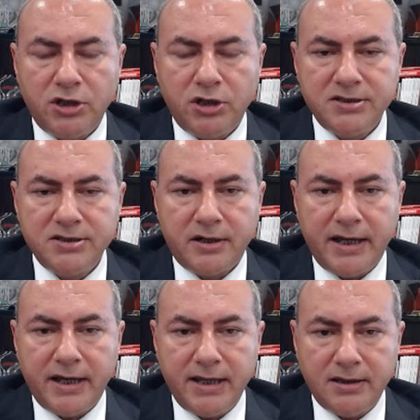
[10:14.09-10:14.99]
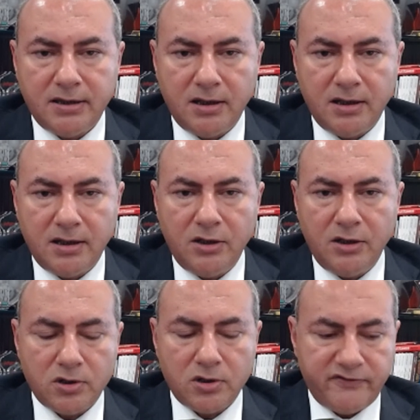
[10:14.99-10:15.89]
easier and
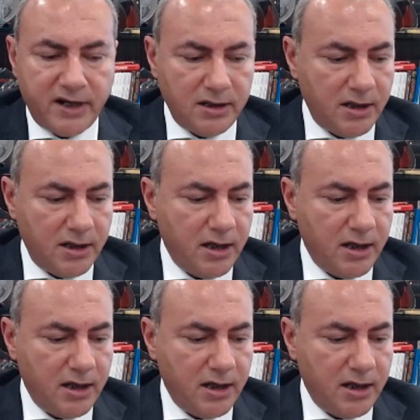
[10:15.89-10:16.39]
user friendly.